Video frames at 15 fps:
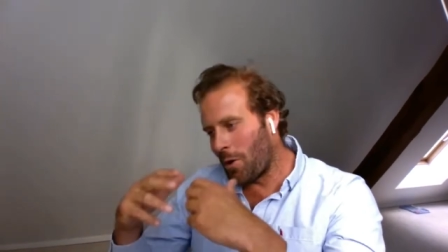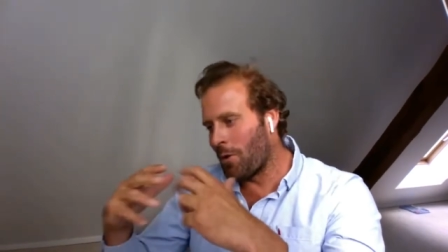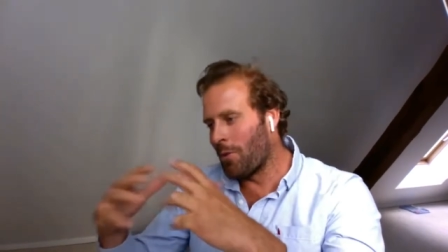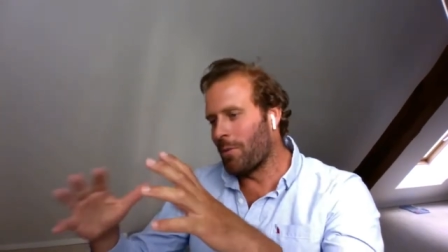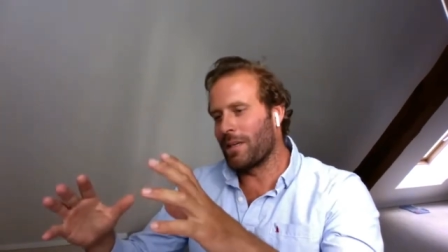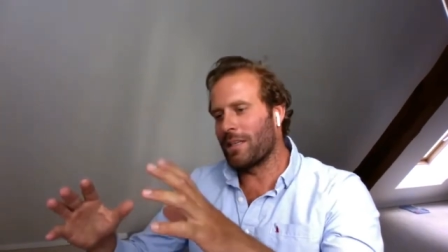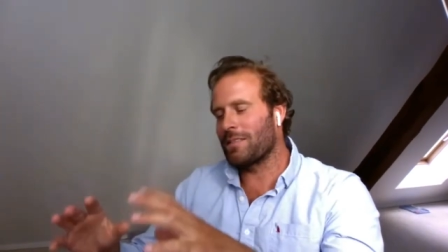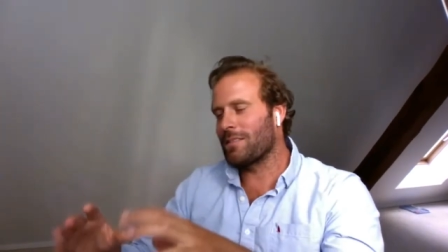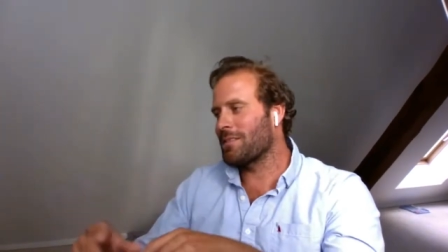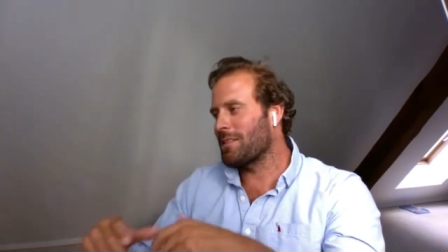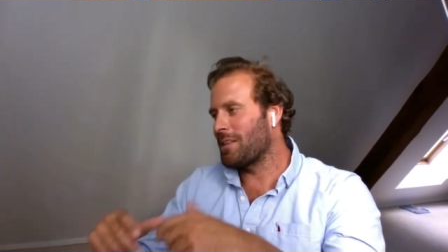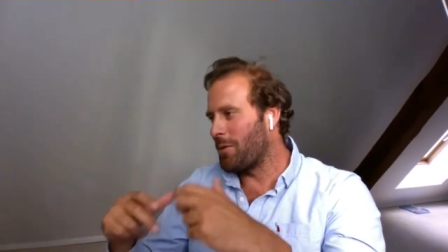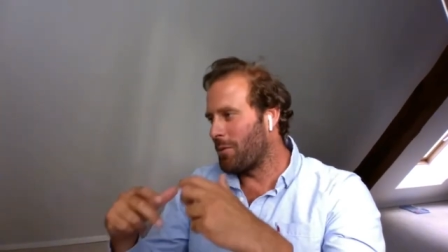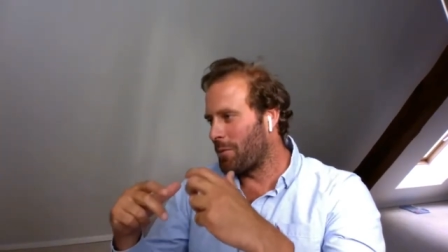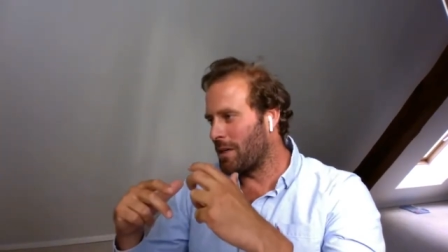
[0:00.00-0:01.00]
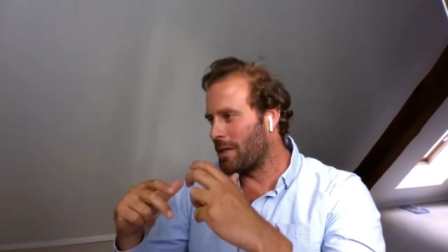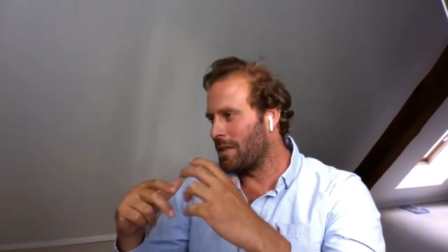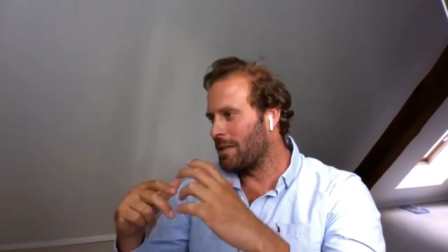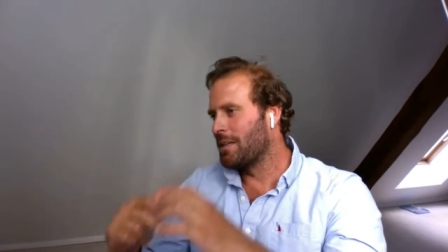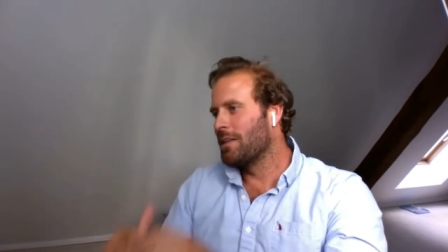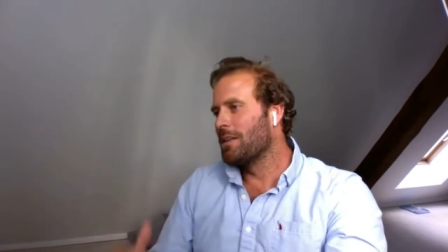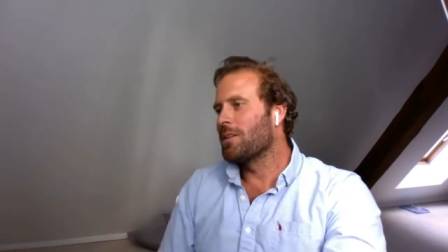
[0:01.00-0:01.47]
always
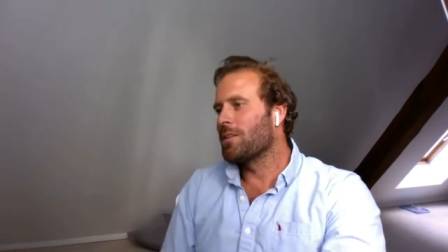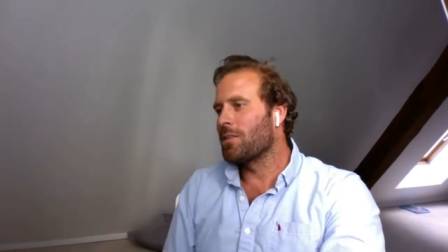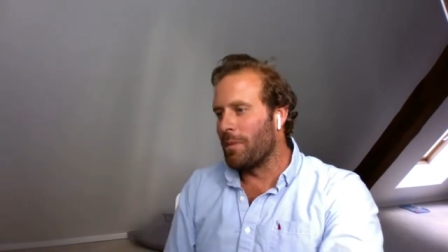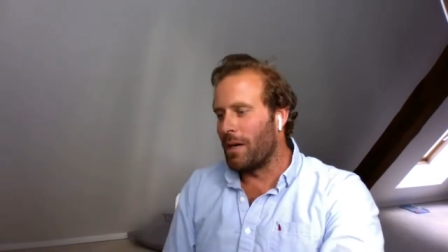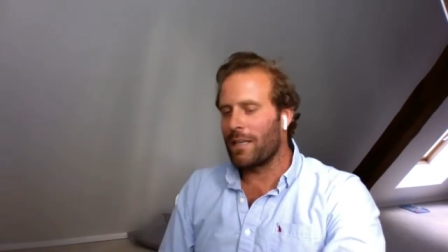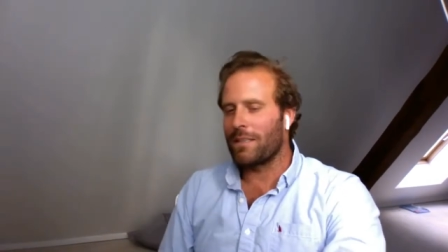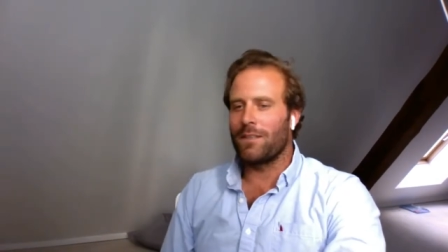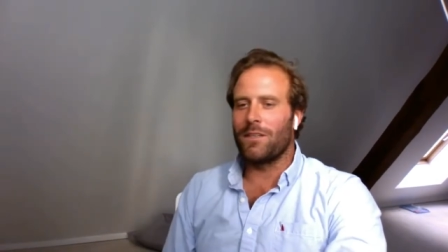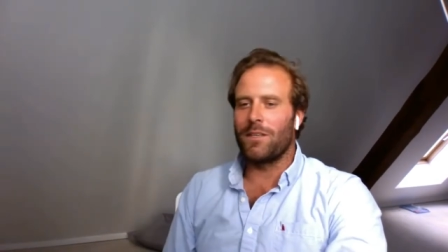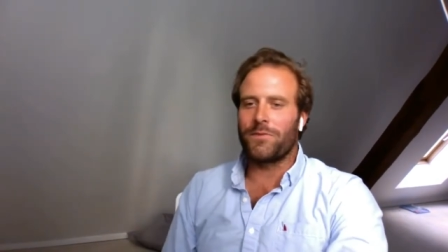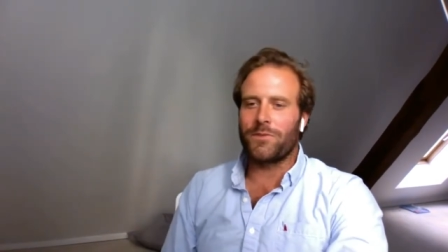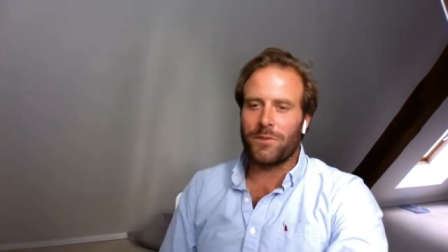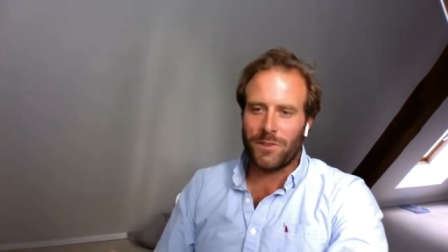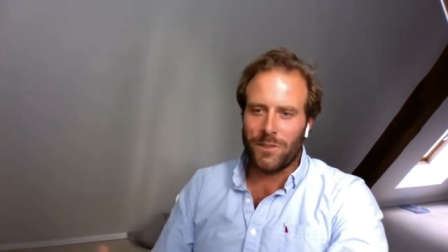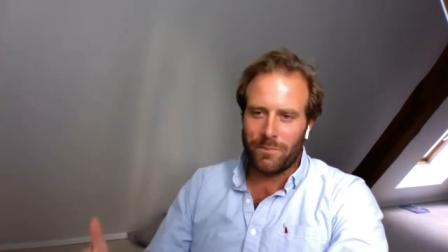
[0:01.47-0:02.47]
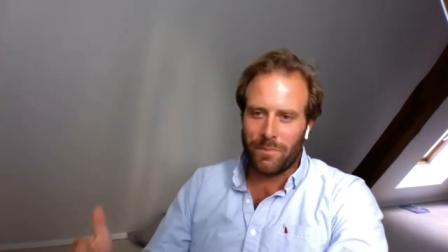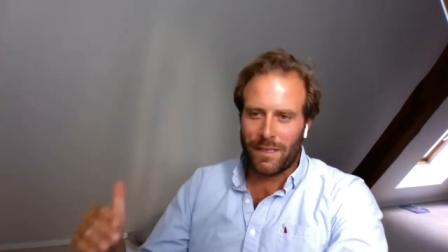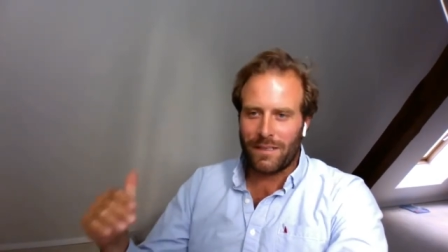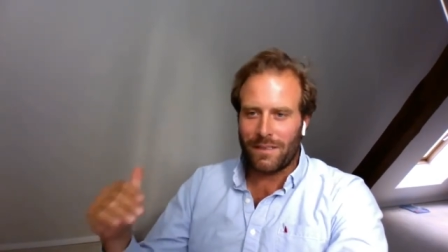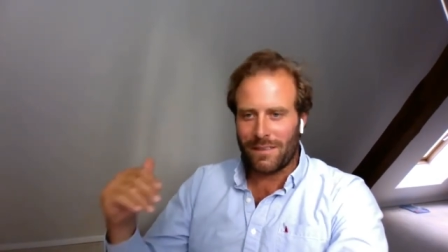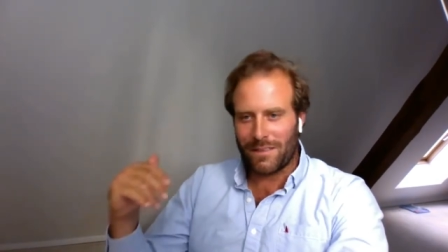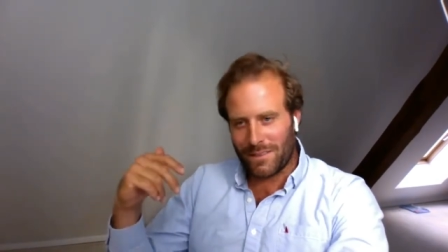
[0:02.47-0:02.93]
were smart enough to go
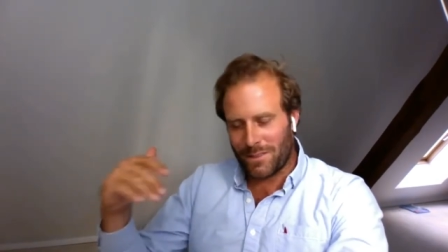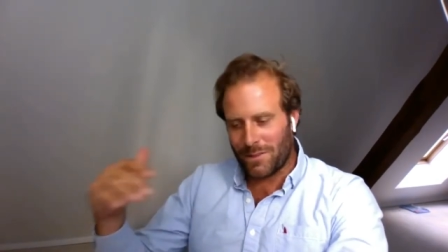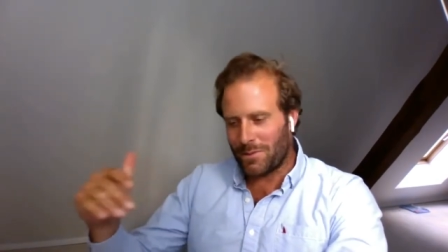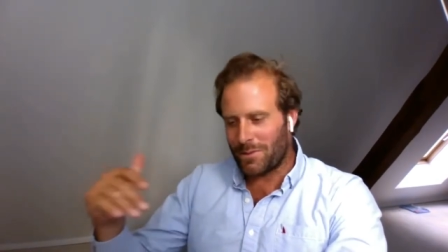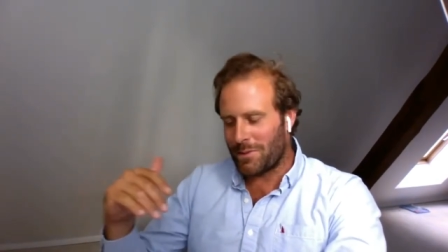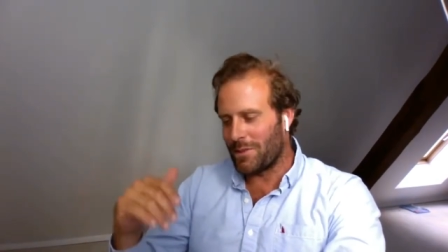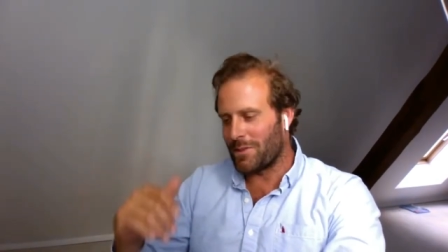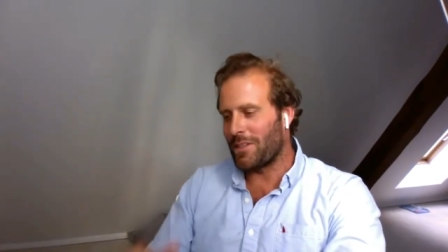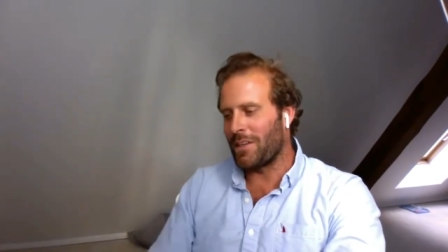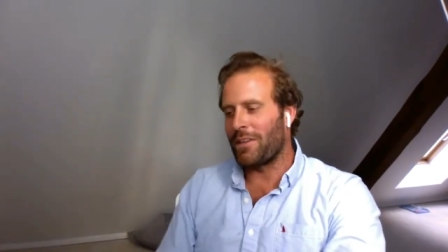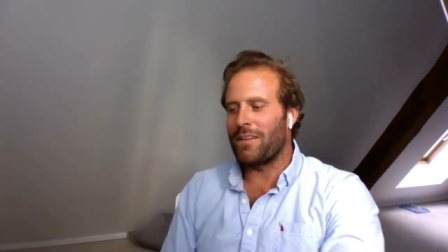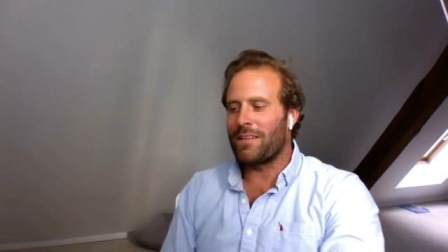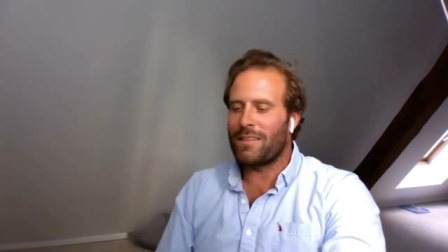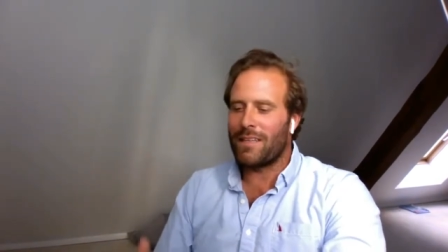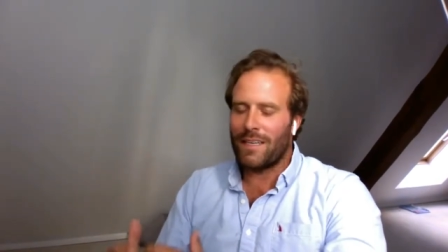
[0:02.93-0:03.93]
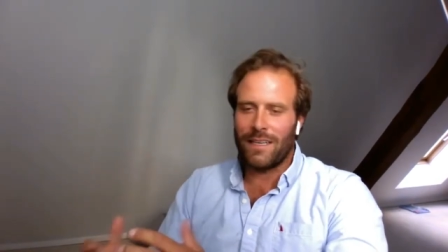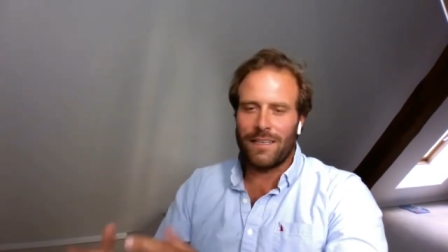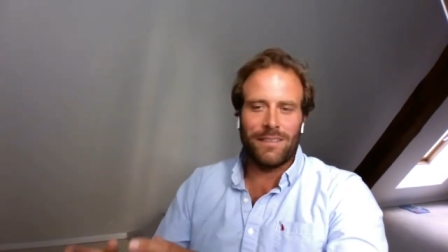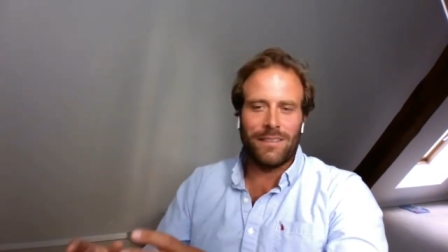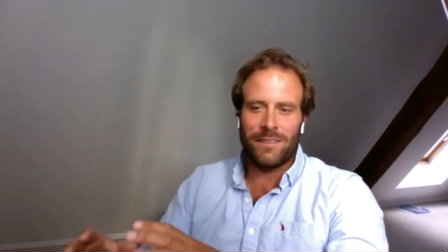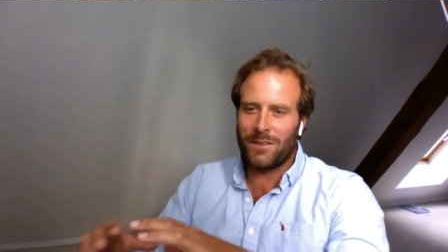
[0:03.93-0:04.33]
to each other and say, hey,